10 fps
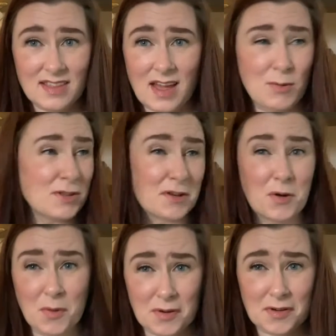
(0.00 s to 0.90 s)
once a
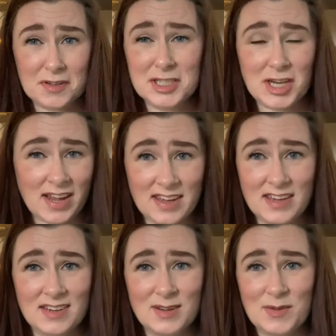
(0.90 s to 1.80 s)
quarter, check
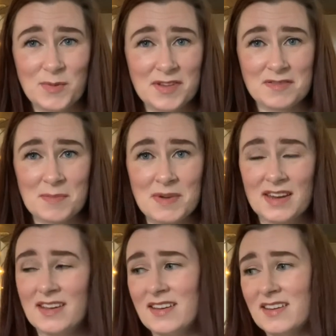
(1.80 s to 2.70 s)
in with
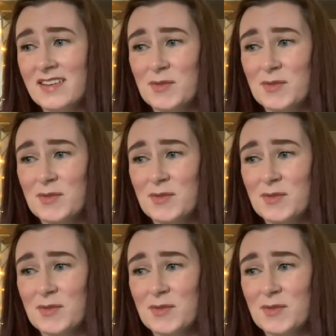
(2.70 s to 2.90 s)
somebody,